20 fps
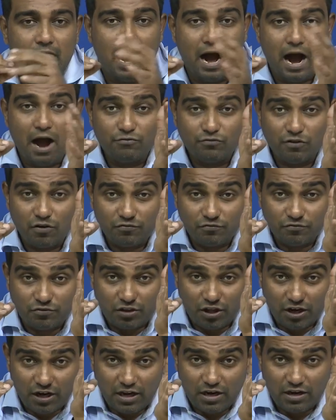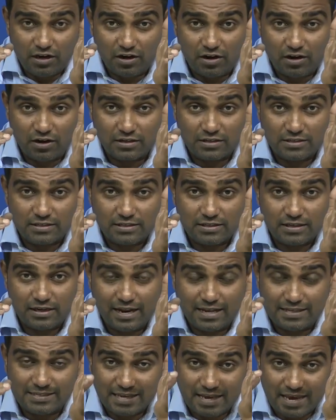out of 3 drugs
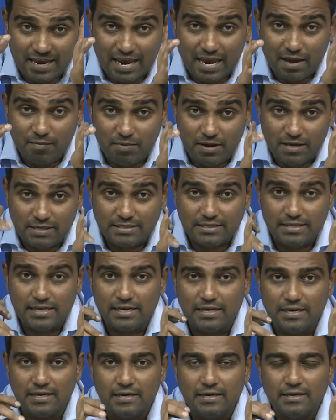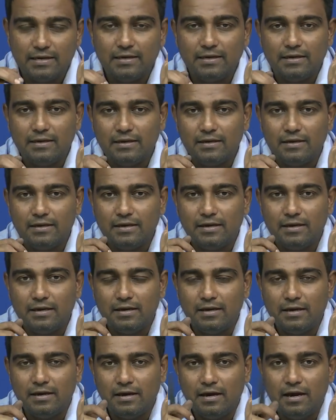let us say A, B, C
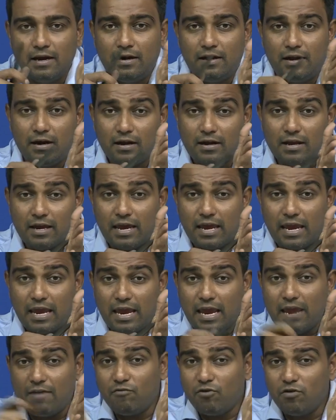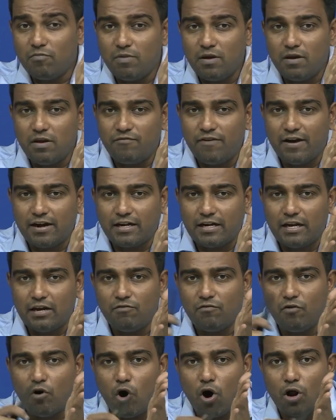drug A would be
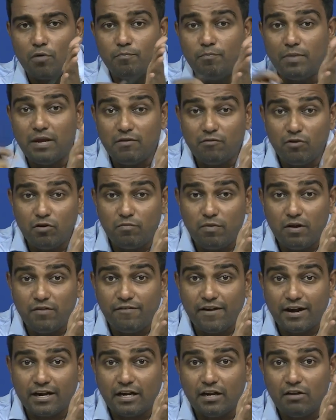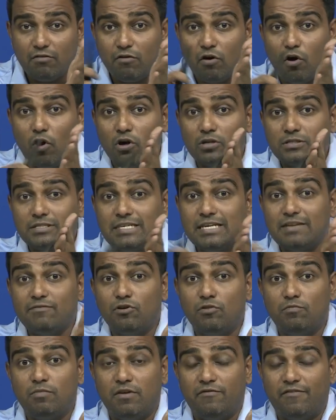effective or B would be effective or C
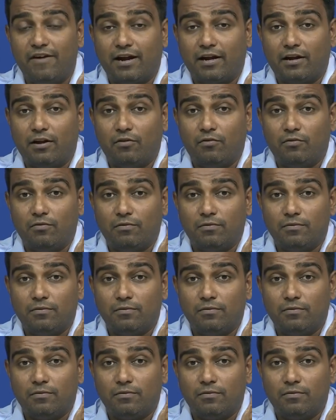would be effective.